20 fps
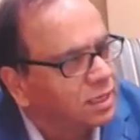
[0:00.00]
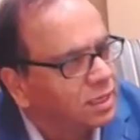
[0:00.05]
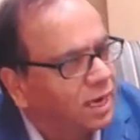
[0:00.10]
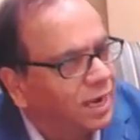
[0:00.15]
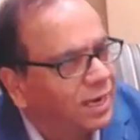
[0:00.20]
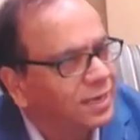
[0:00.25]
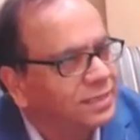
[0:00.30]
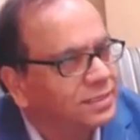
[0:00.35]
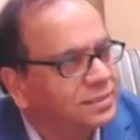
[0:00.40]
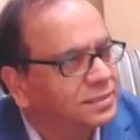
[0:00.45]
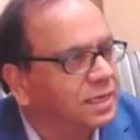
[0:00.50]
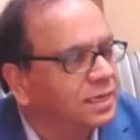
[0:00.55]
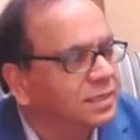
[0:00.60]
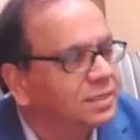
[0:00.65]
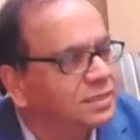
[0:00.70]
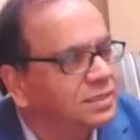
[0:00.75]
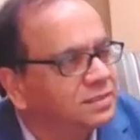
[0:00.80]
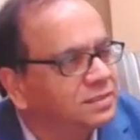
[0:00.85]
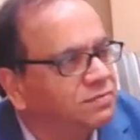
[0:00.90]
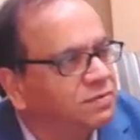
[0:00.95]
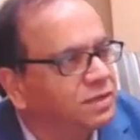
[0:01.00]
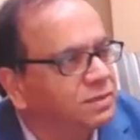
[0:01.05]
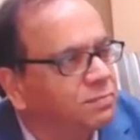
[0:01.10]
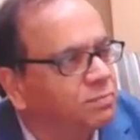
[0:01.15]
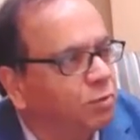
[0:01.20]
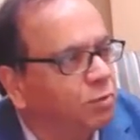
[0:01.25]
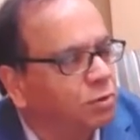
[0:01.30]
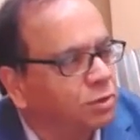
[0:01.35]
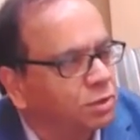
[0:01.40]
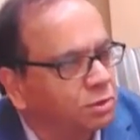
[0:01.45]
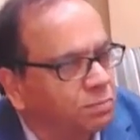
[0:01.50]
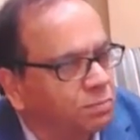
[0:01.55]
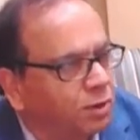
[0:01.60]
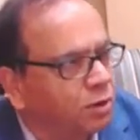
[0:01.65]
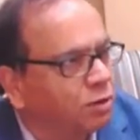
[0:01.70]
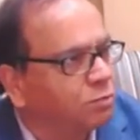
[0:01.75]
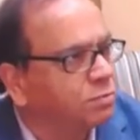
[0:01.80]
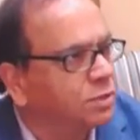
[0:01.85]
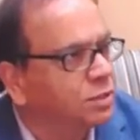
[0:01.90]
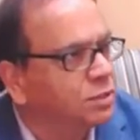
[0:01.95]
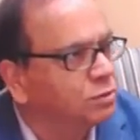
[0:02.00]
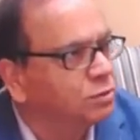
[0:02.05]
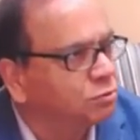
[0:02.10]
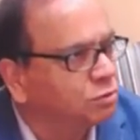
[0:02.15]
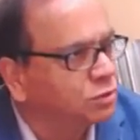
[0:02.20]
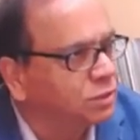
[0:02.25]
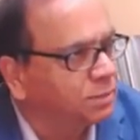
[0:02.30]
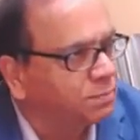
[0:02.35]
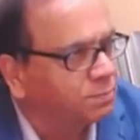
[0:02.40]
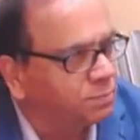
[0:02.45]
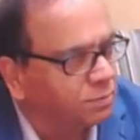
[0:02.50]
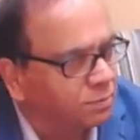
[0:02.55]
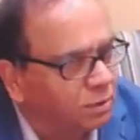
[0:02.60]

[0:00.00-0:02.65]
I decided it is very important part of the Hindu temple